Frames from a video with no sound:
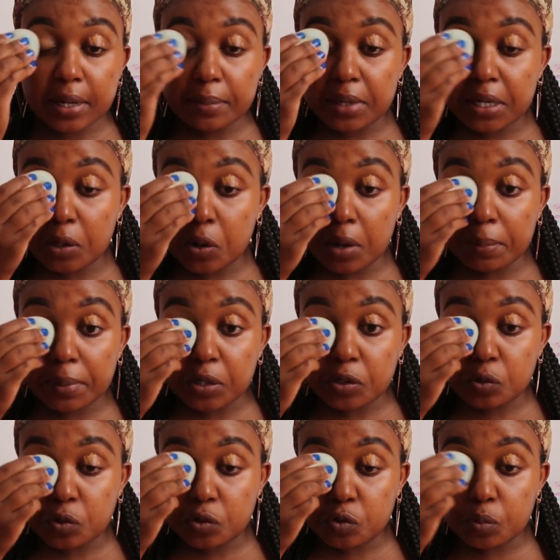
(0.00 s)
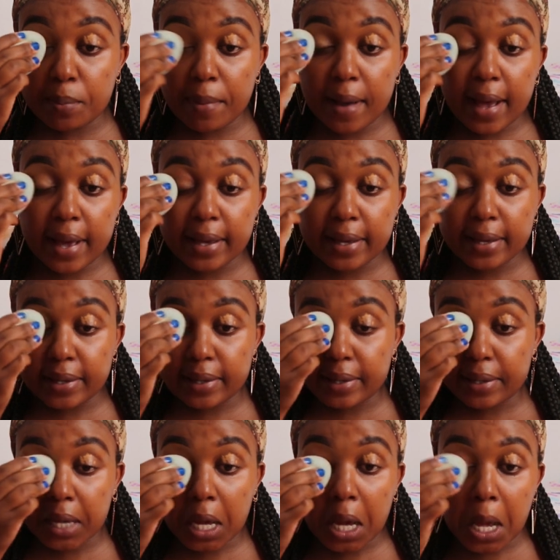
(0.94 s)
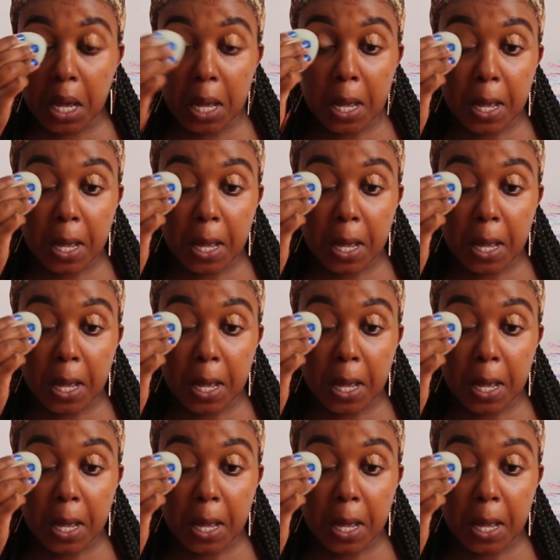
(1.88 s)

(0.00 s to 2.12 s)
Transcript: Nami niko hapa tu zubai,